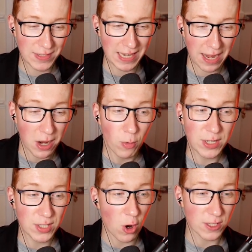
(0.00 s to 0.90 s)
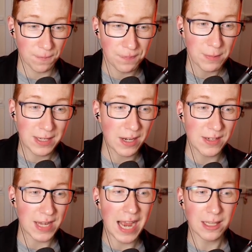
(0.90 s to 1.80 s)
once again, which is awesome
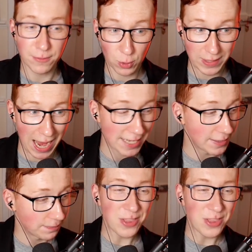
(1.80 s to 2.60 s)
because I love to react.